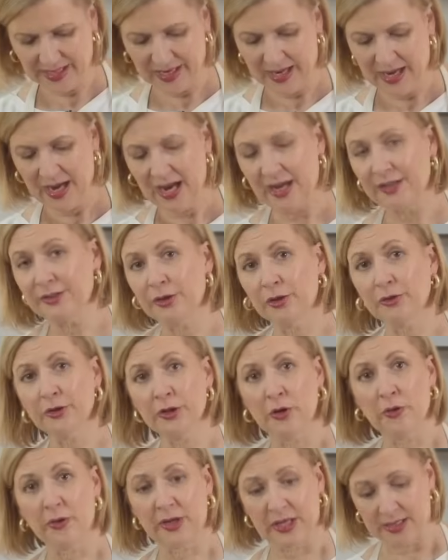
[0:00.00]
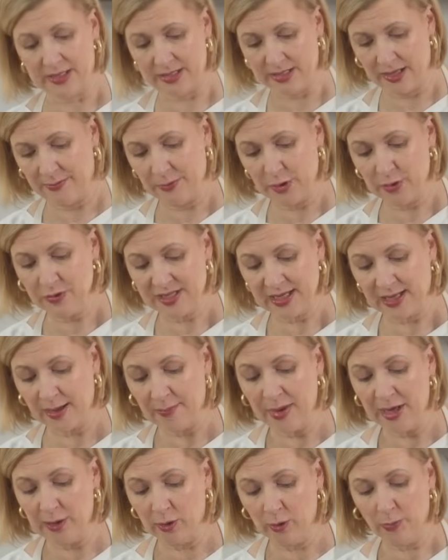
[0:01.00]
And you'll notice I'm using a
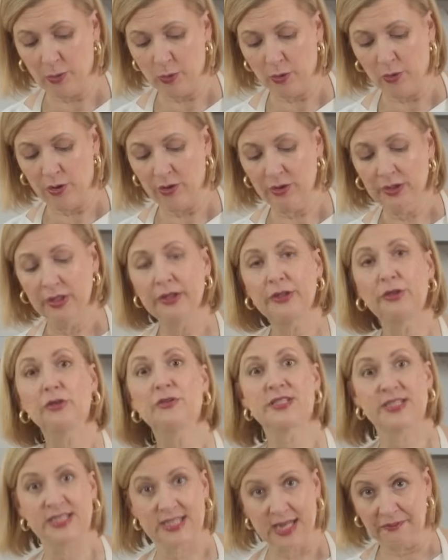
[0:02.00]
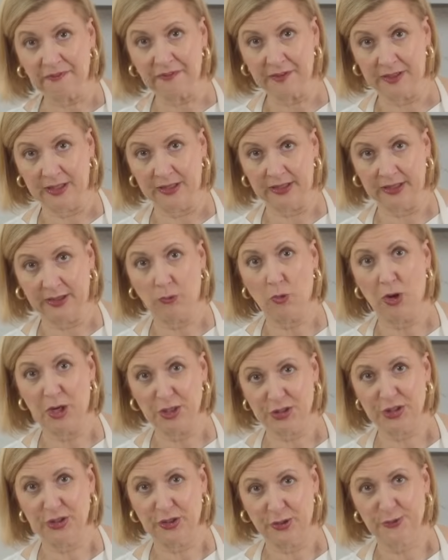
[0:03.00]
metal bowl. You definitely want
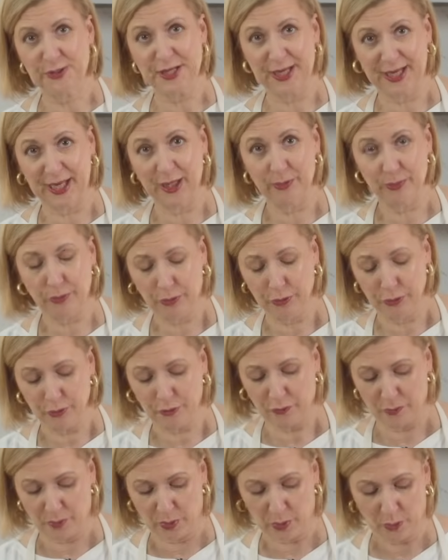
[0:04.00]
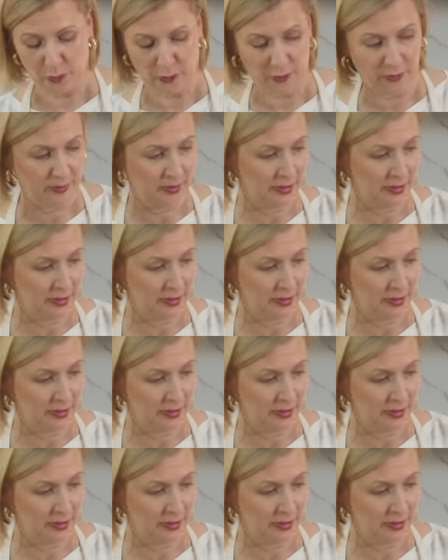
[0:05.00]
to use a heat-proof bowl